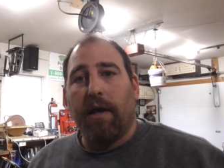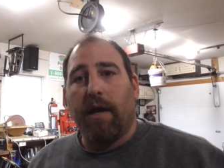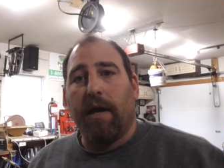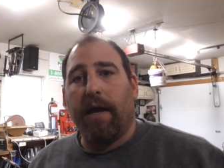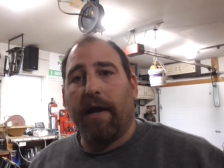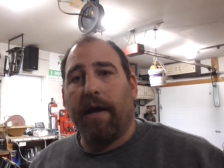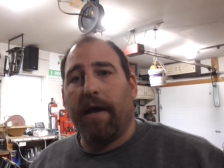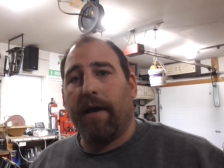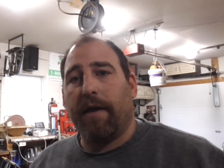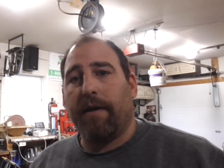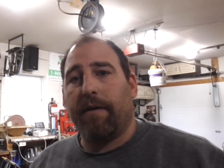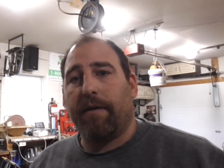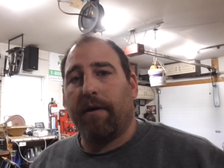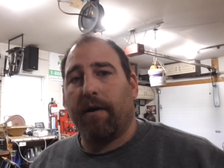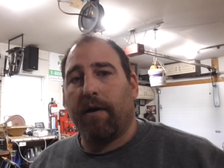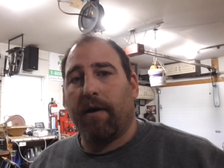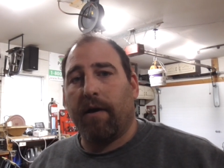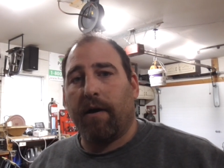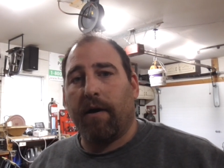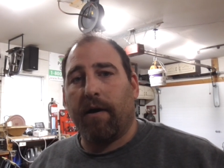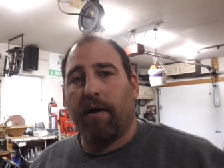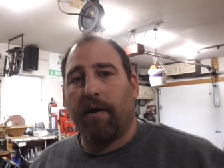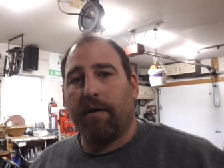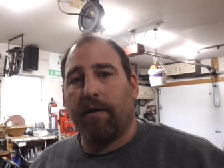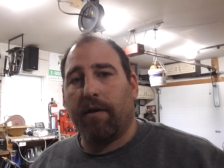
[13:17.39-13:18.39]
And,
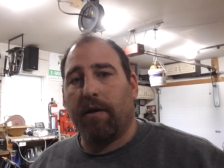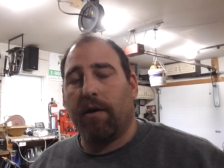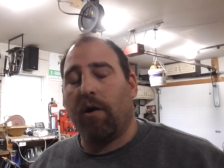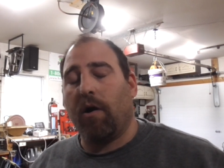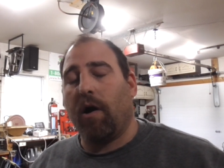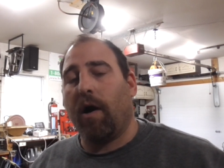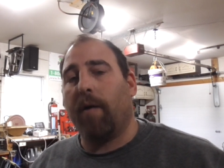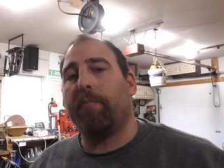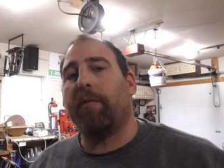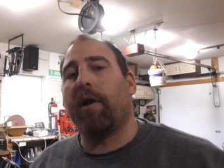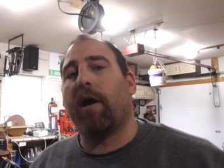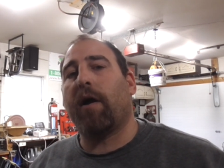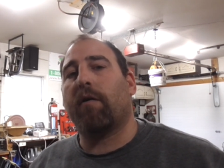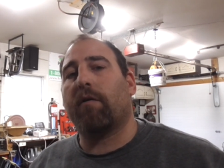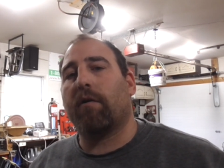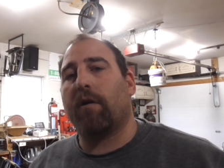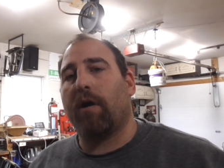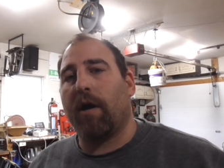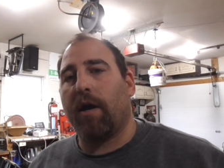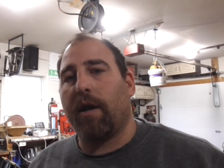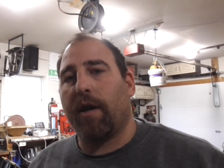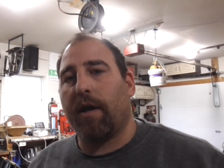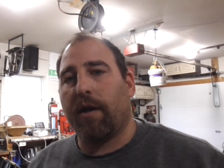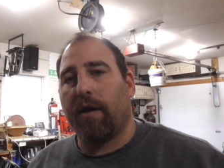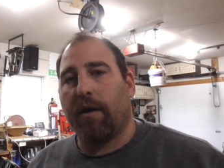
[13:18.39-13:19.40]
uh, you know, I'm not
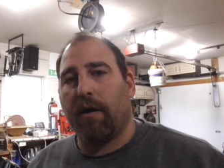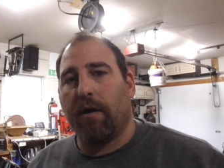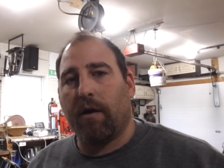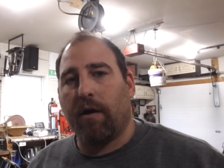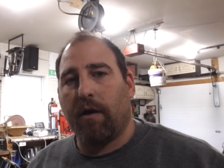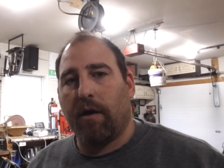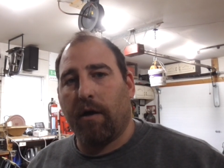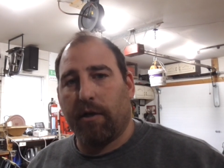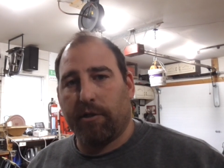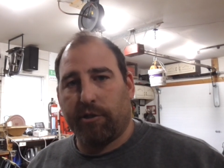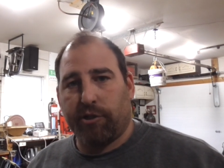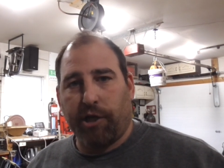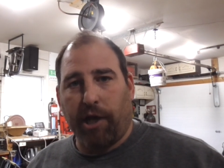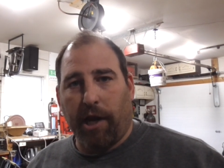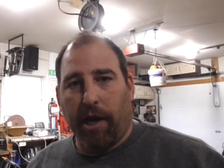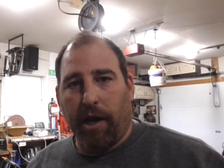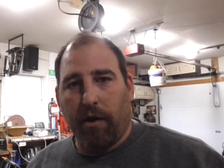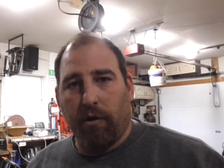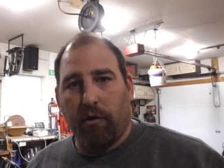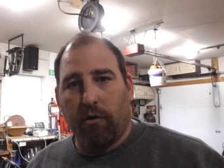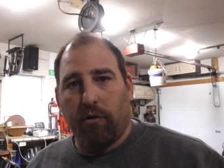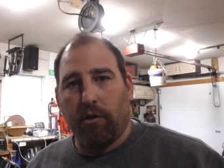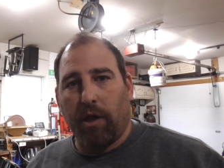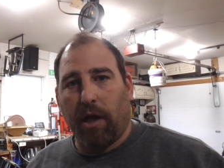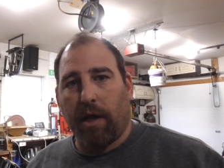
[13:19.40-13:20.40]
running a, a
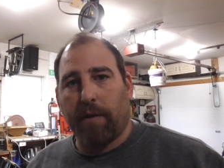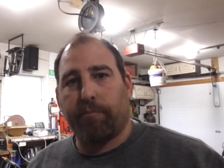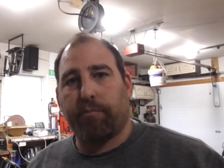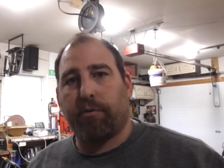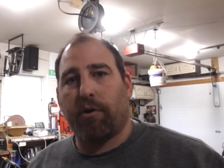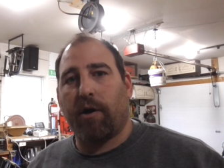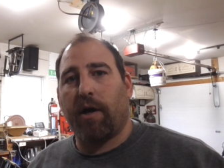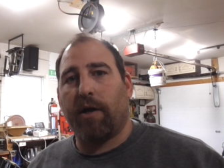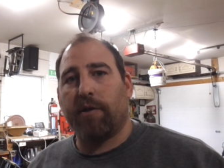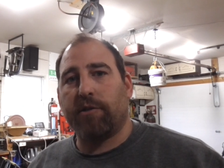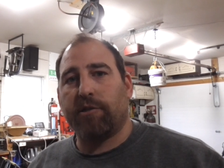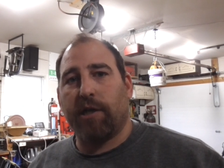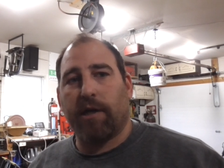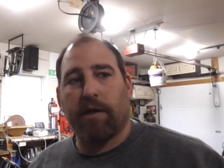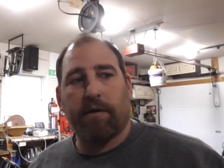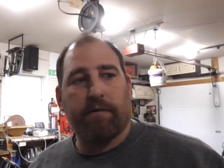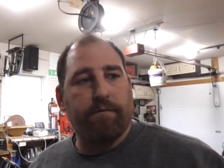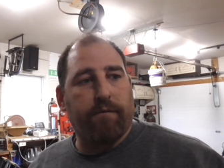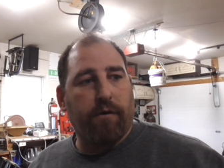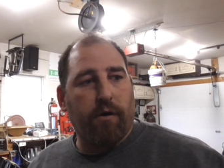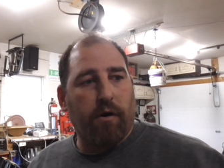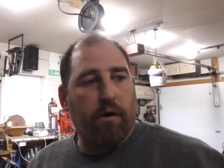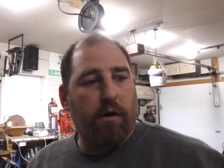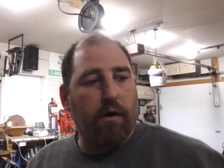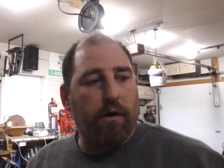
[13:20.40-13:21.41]
channel like Project
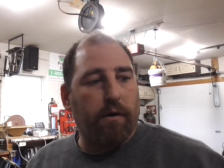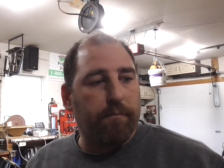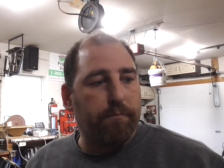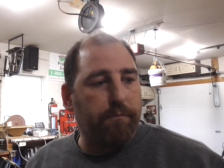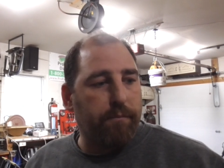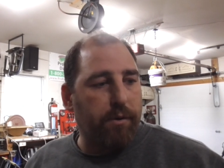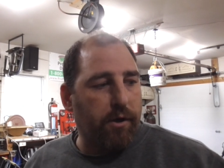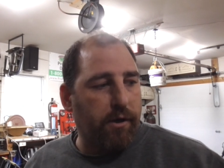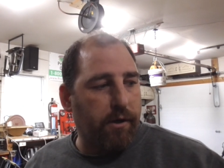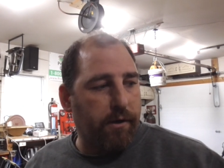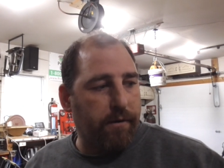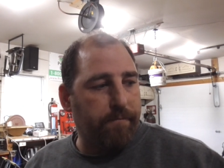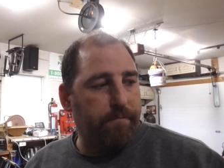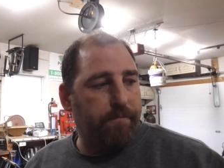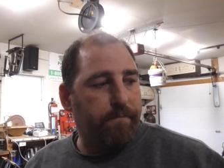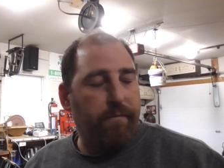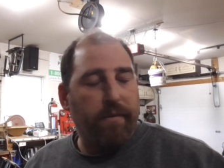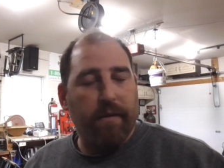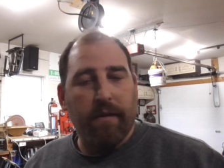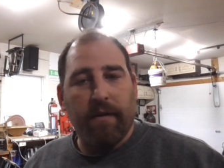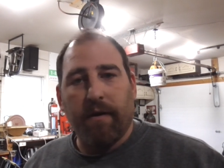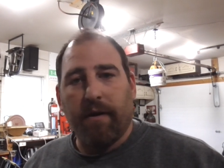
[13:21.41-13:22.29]
Farm, but